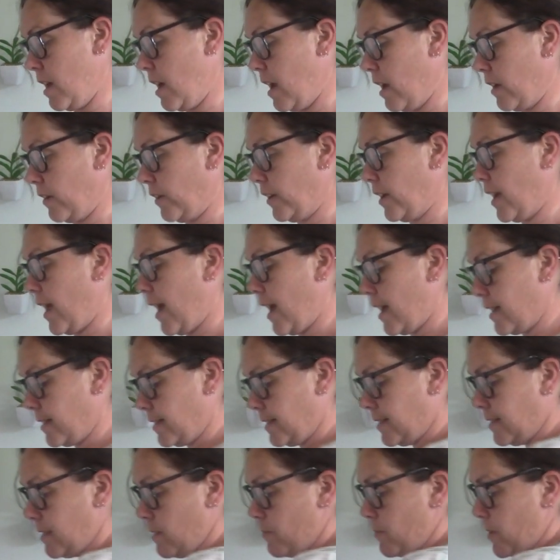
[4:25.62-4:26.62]
I'm going to add
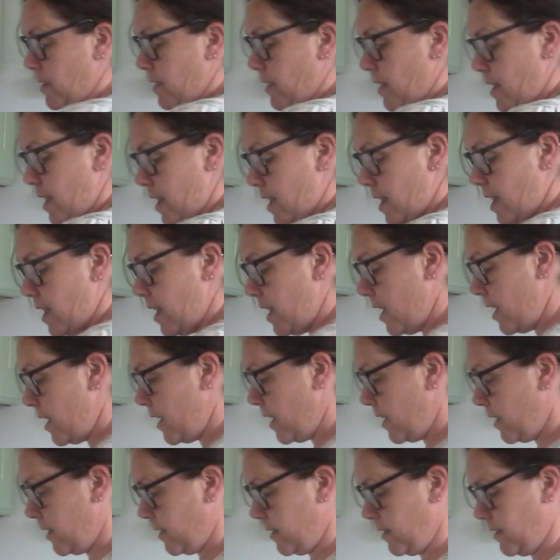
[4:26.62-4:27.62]
some in there.
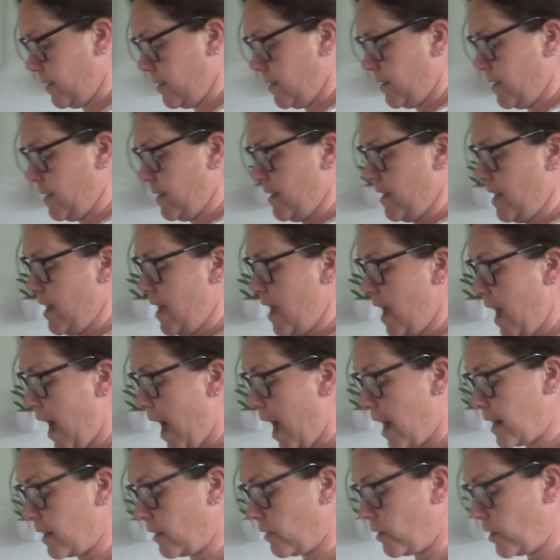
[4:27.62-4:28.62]

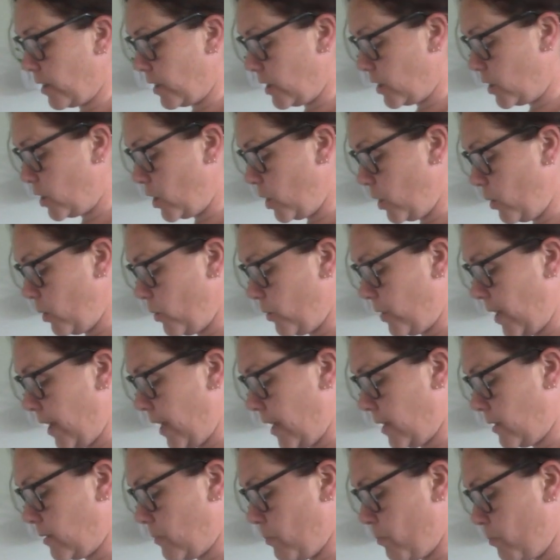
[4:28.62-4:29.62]
And I'm going to do
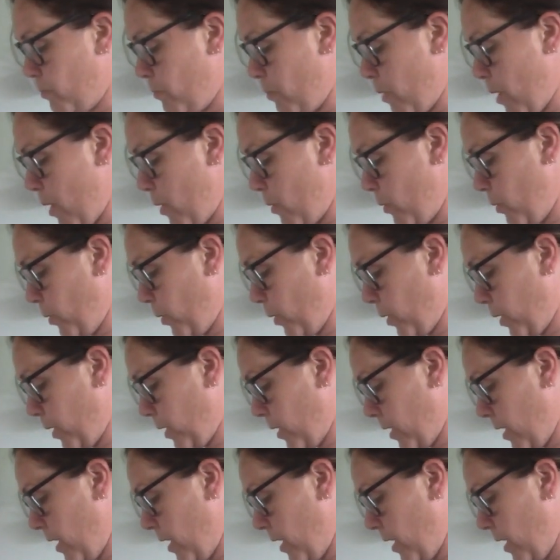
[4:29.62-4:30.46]
these both